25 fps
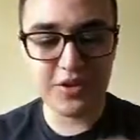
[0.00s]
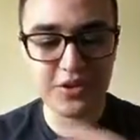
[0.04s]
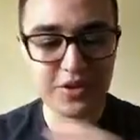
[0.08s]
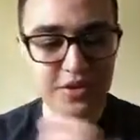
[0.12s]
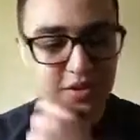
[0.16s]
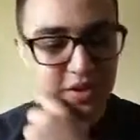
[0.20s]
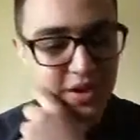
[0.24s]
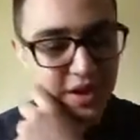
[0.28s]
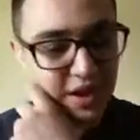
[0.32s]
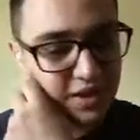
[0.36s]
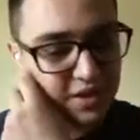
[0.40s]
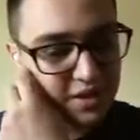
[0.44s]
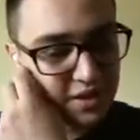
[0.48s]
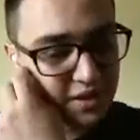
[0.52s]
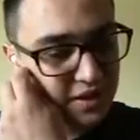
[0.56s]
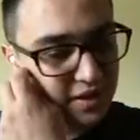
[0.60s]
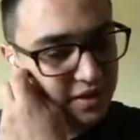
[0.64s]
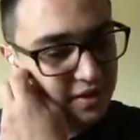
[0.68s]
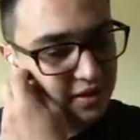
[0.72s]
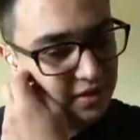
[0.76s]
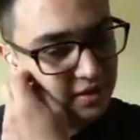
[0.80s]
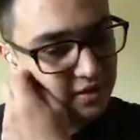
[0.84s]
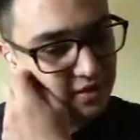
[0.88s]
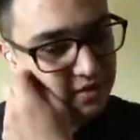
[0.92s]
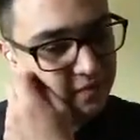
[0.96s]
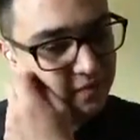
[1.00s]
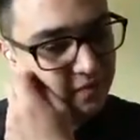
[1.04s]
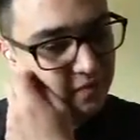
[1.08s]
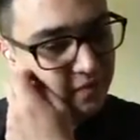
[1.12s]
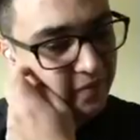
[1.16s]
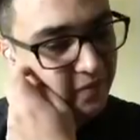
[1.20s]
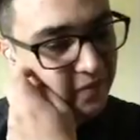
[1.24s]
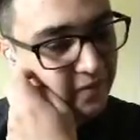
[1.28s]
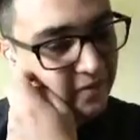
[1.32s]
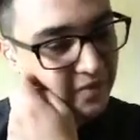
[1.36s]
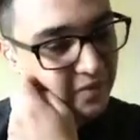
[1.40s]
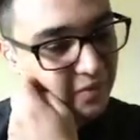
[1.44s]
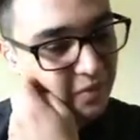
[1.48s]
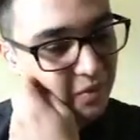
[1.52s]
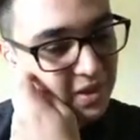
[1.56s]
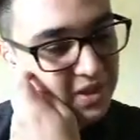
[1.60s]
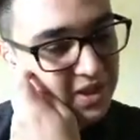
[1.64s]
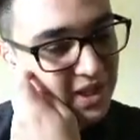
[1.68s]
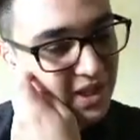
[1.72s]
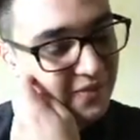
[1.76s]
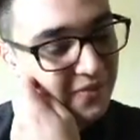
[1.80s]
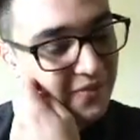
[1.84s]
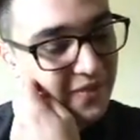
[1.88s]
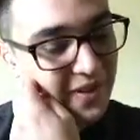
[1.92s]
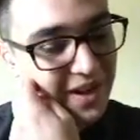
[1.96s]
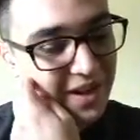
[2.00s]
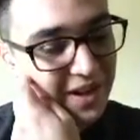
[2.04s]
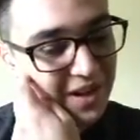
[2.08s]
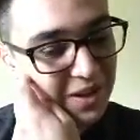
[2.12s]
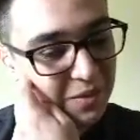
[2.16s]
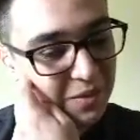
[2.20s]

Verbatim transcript: kicked in, huh? Once I finally was